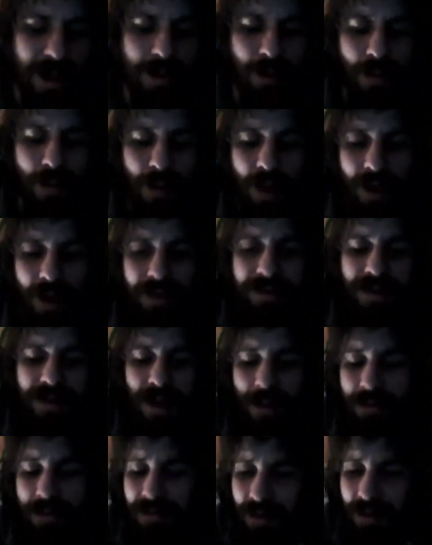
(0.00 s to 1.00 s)
washed
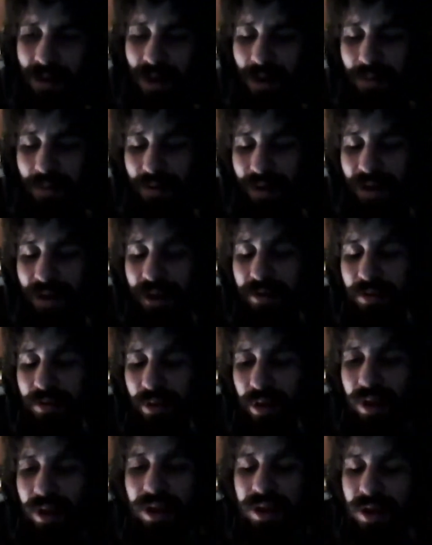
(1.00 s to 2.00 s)
up celebrities
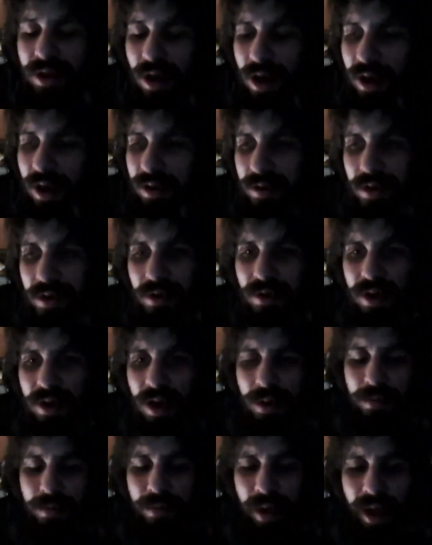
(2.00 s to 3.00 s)
really got their
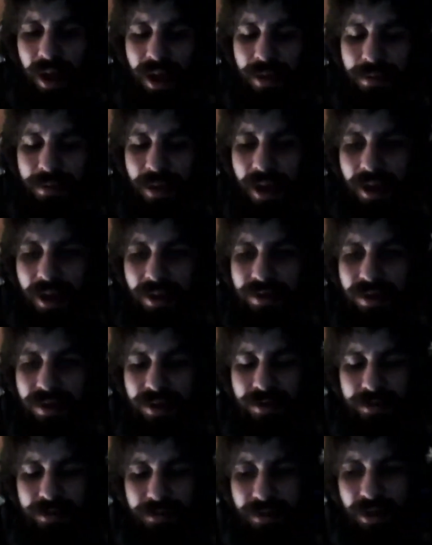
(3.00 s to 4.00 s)
comeback by
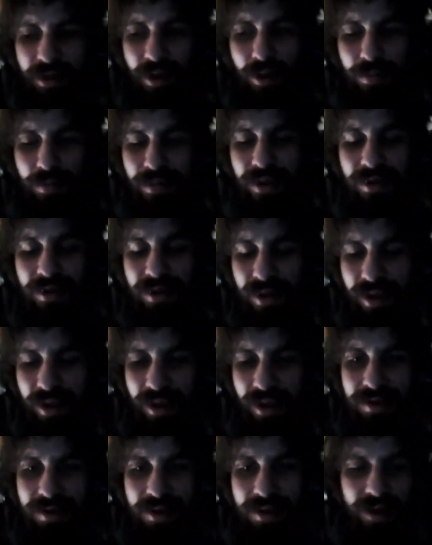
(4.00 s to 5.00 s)
just being
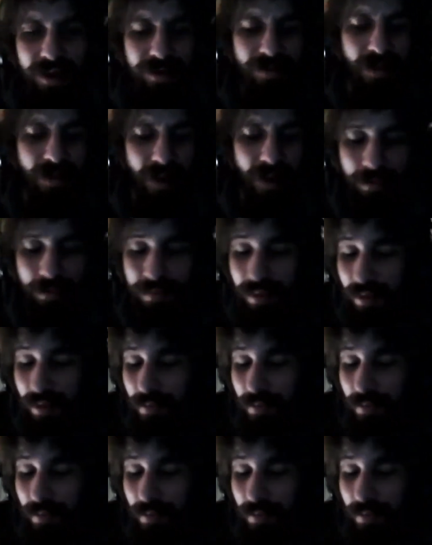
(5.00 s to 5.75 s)
anti-Trump.